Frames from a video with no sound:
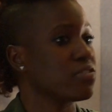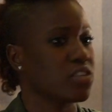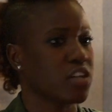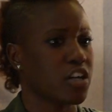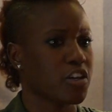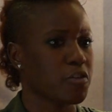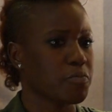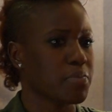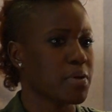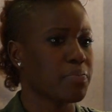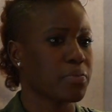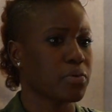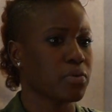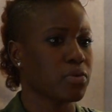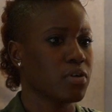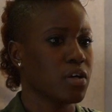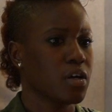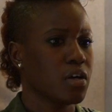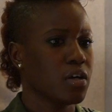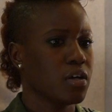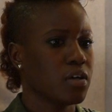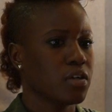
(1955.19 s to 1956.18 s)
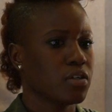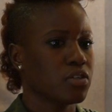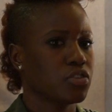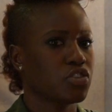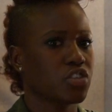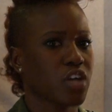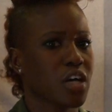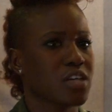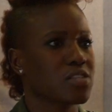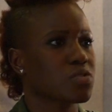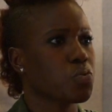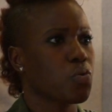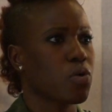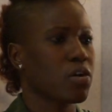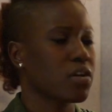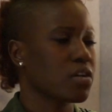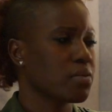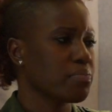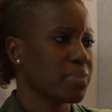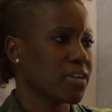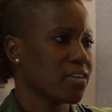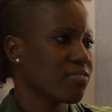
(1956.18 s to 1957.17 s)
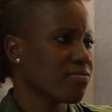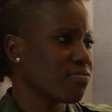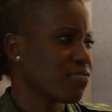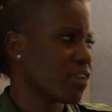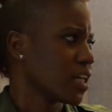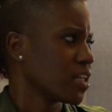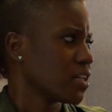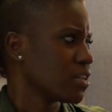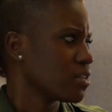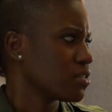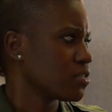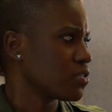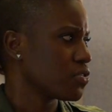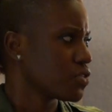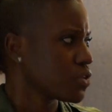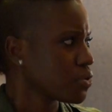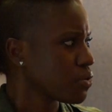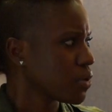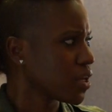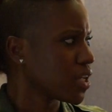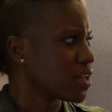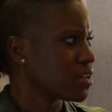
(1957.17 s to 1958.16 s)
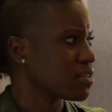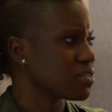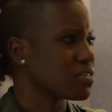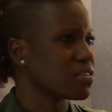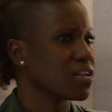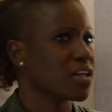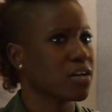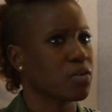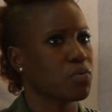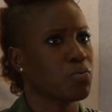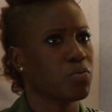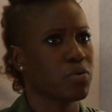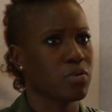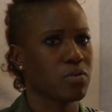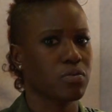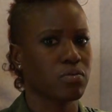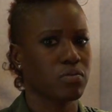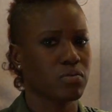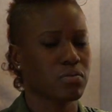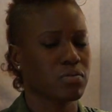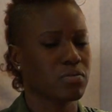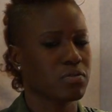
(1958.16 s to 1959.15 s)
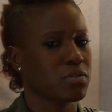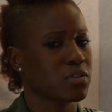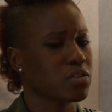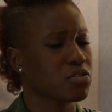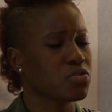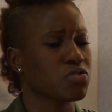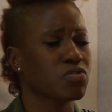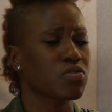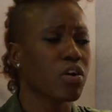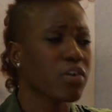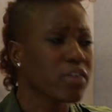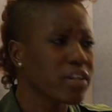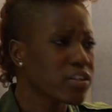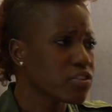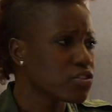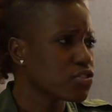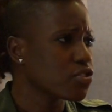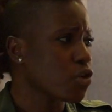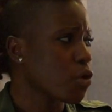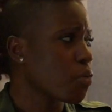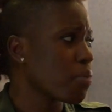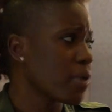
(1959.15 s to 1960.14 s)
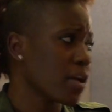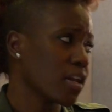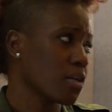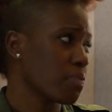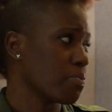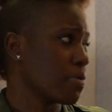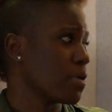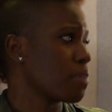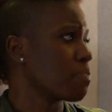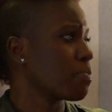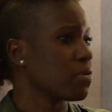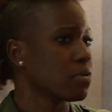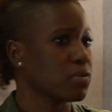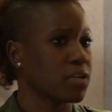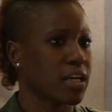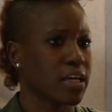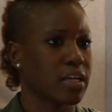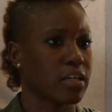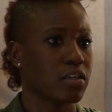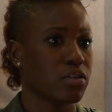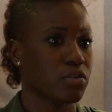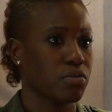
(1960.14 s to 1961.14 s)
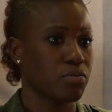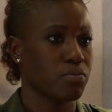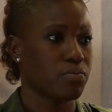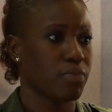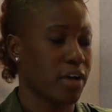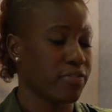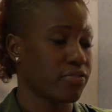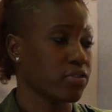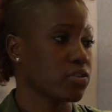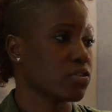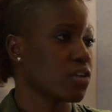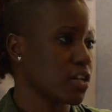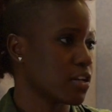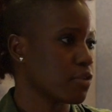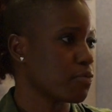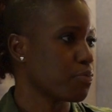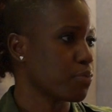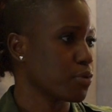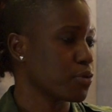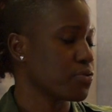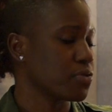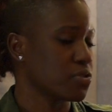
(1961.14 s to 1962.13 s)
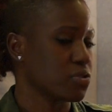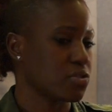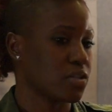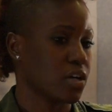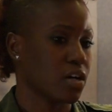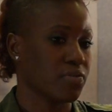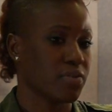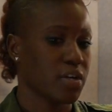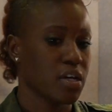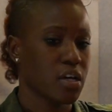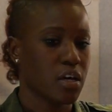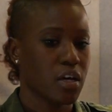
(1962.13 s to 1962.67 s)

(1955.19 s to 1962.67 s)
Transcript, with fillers: A lot of people just want to be invited to do it and it's like, well, there's already so many people, like you have to kind of prove yourself.